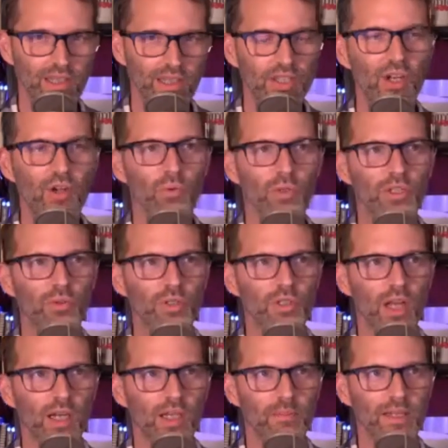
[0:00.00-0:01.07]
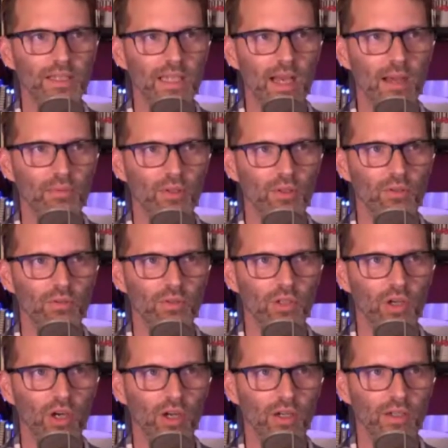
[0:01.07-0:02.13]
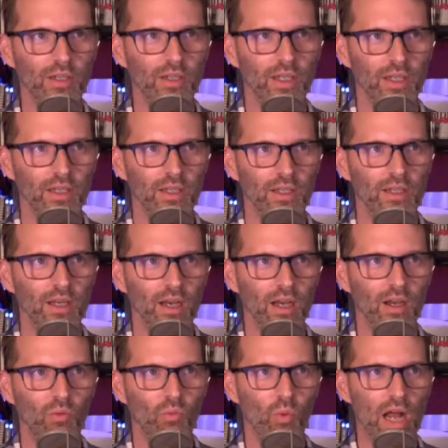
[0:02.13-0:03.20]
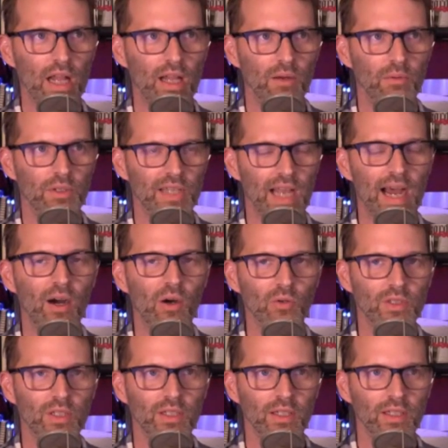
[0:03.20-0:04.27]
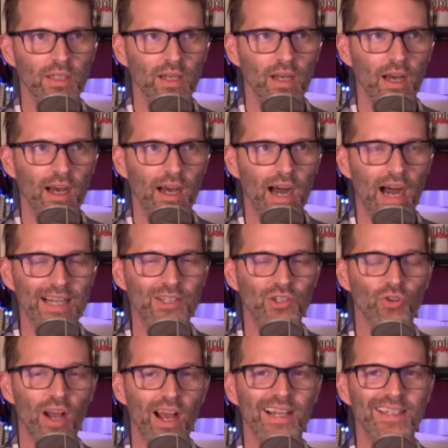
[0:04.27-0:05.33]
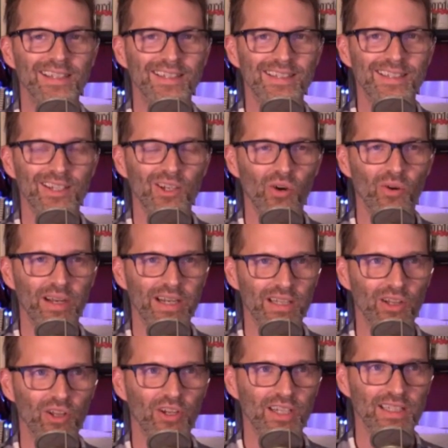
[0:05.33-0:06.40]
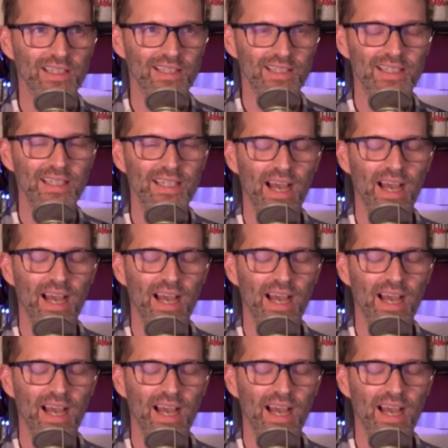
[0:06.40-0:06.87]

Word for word: You know, when you were talking about the Apple card uh, while I was out, uh, I tried to go in and look and see how